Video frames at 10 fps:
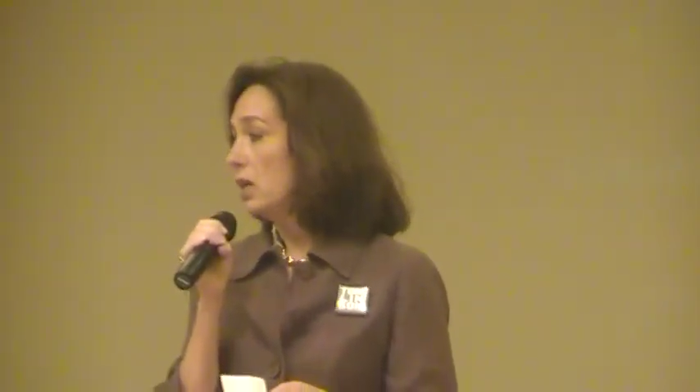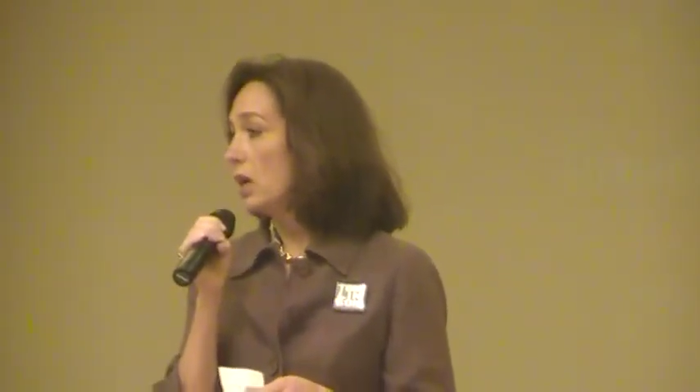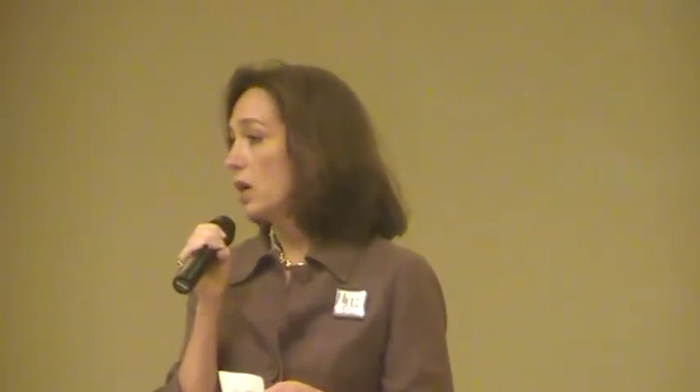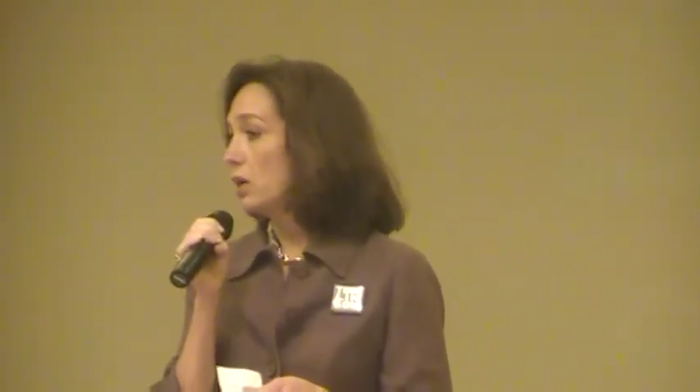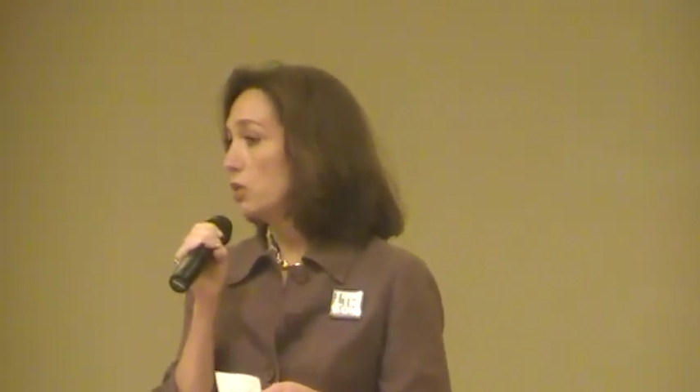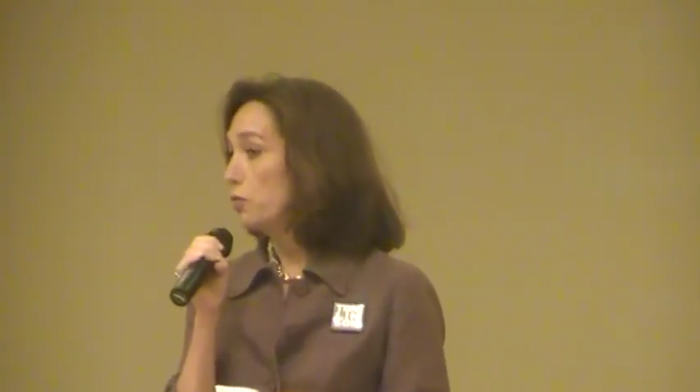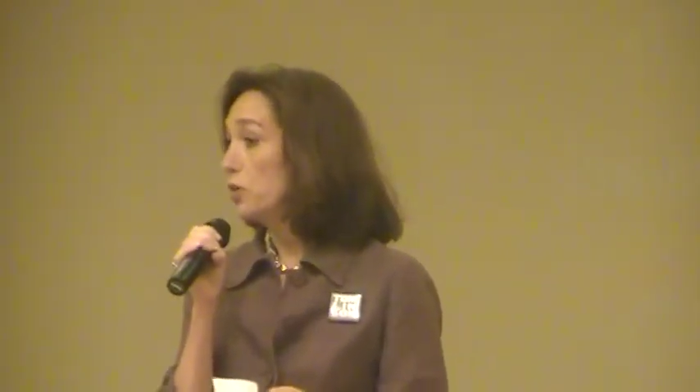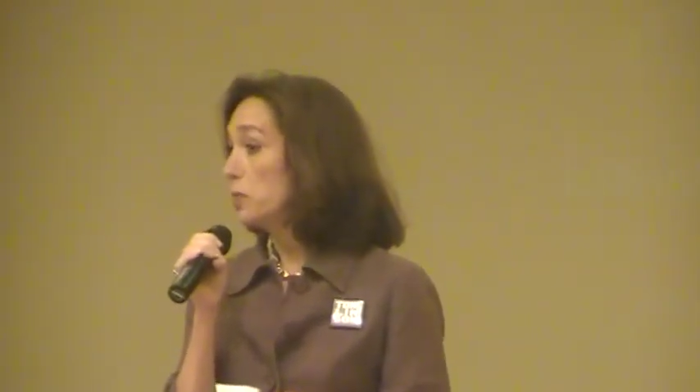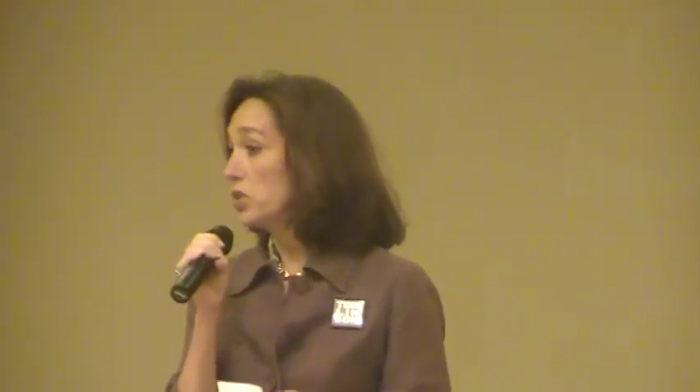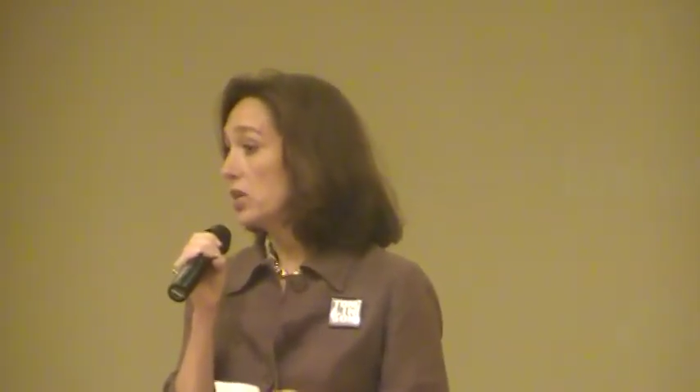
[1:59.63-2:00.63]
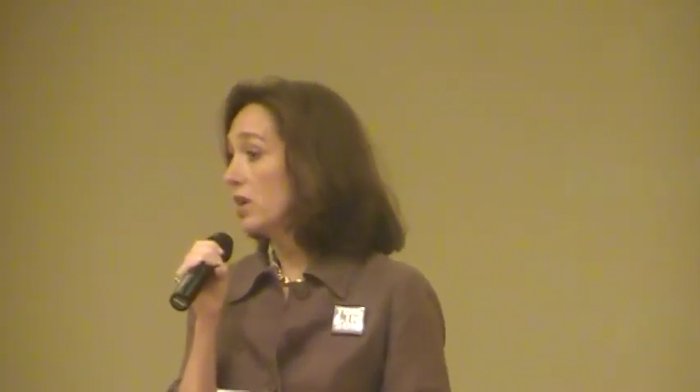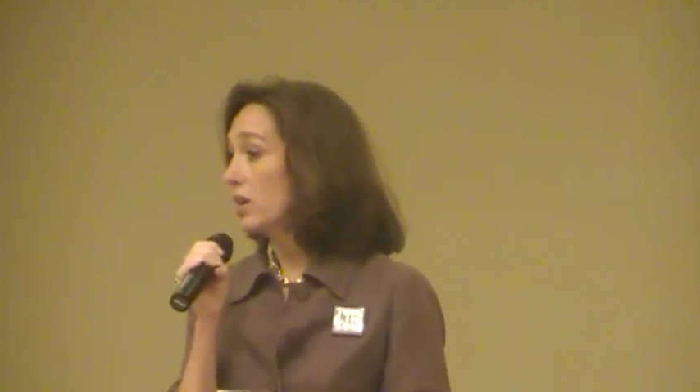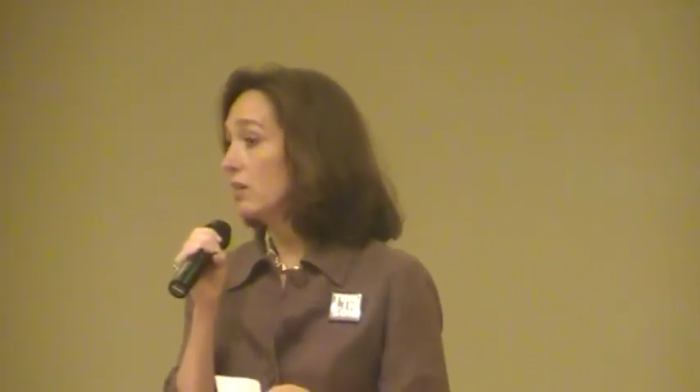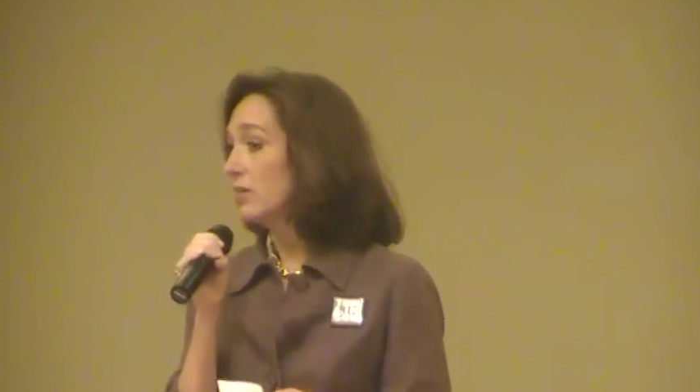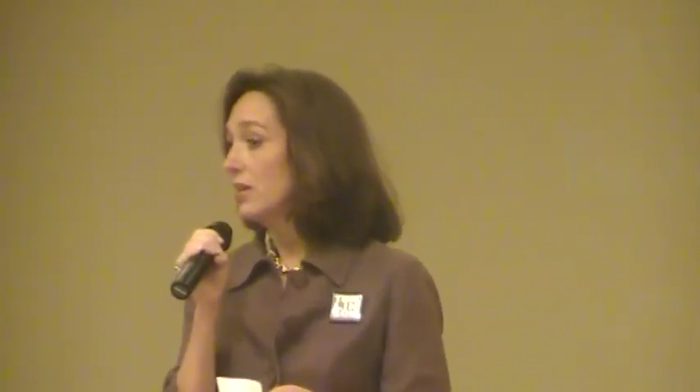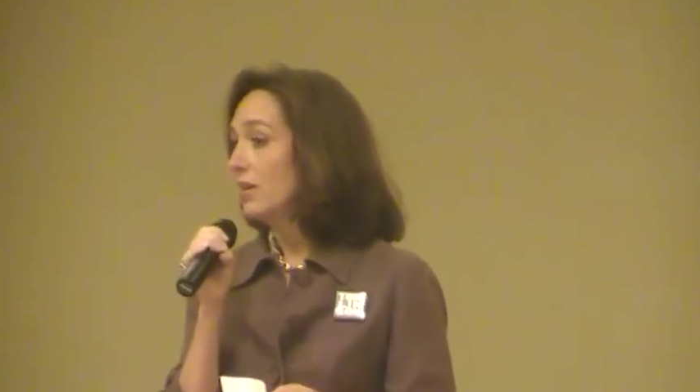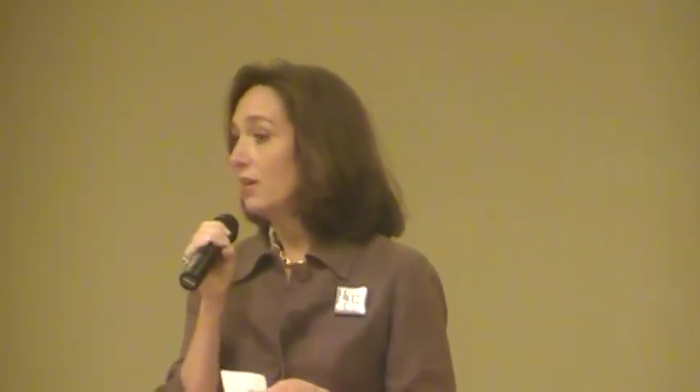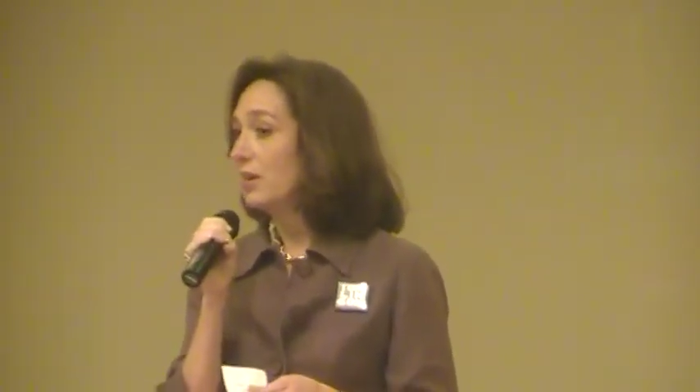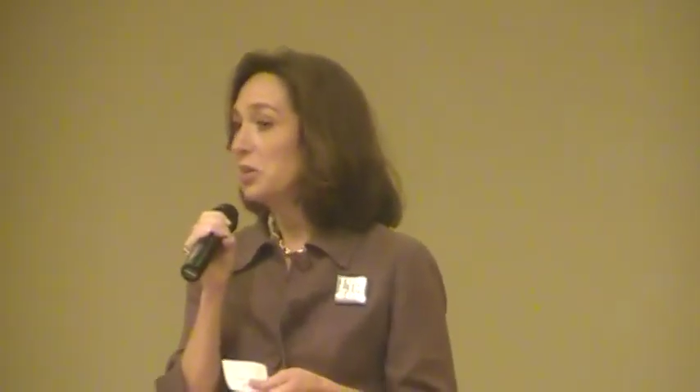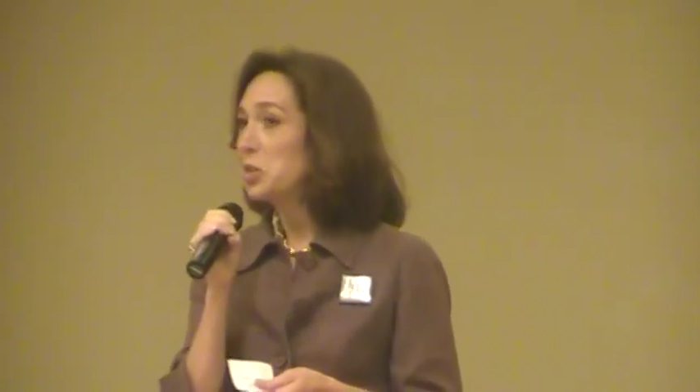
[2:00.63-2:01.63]
on November 2nd
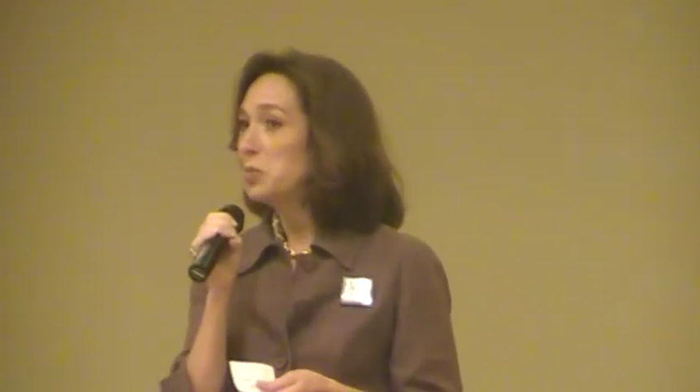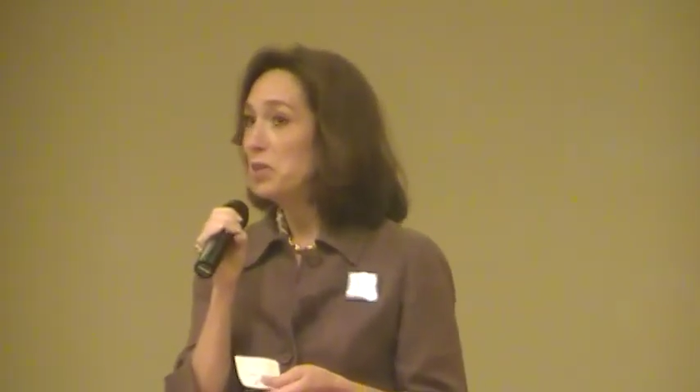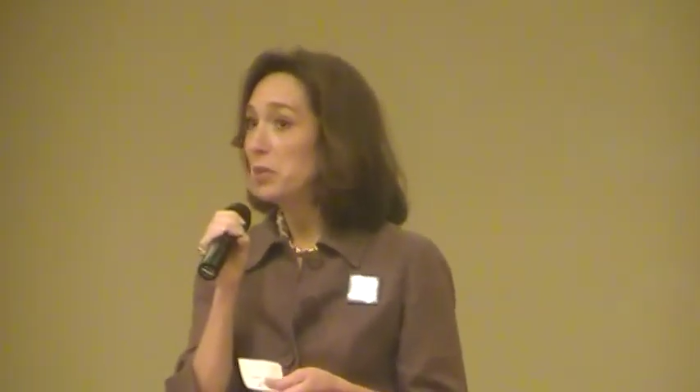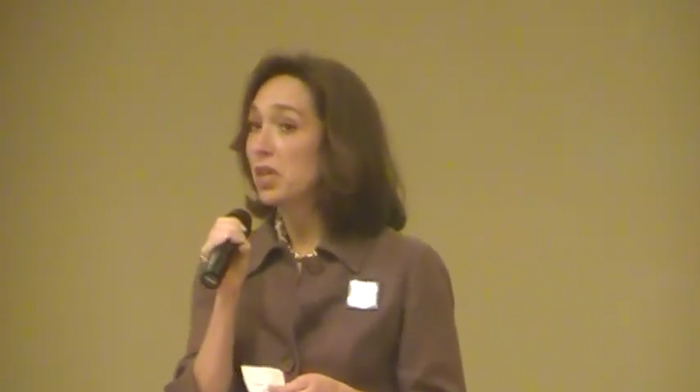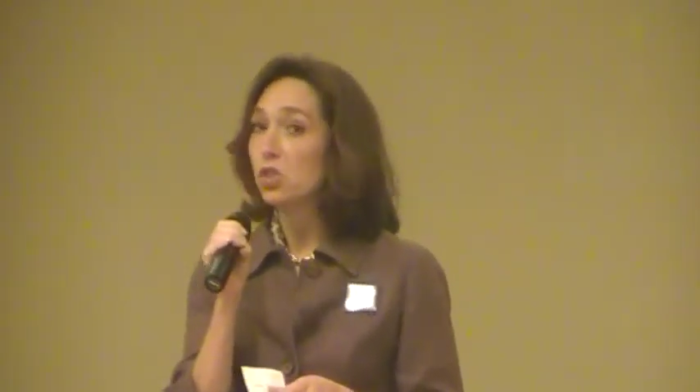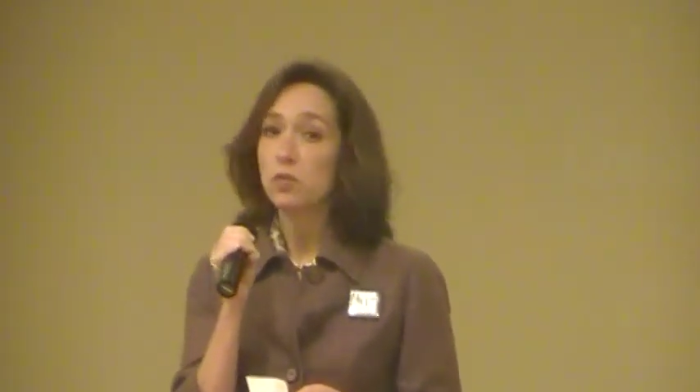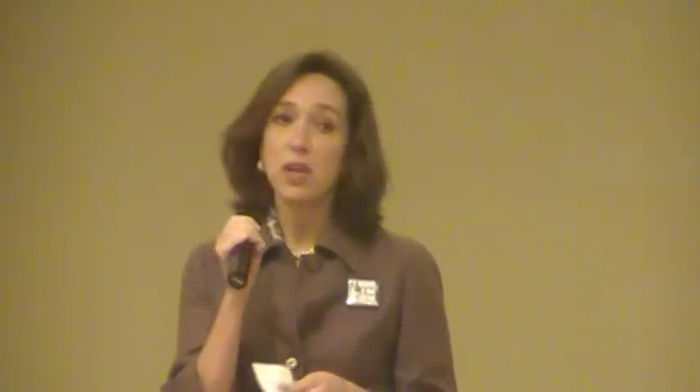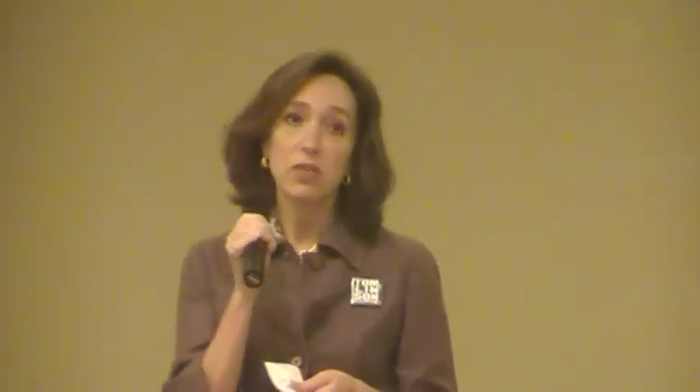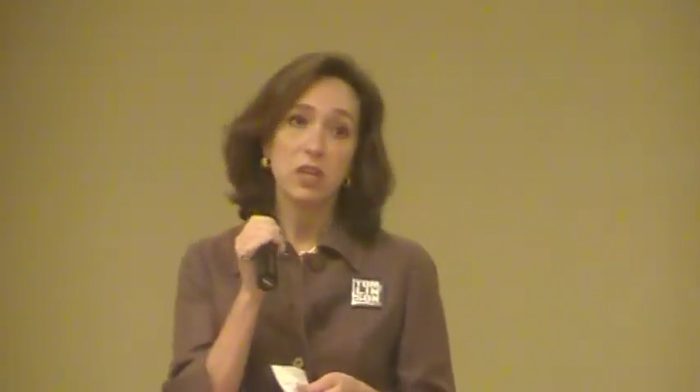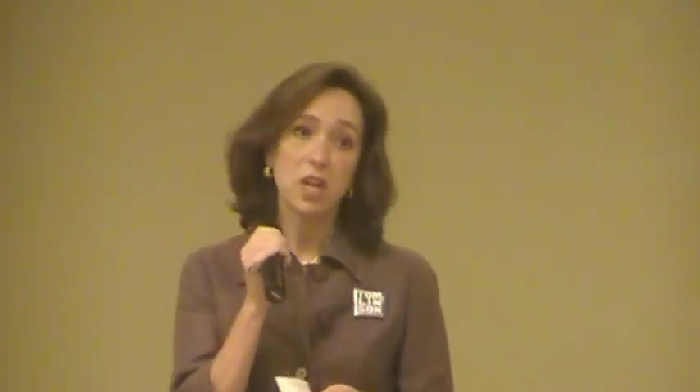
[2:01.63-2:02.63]
to be, because you've had the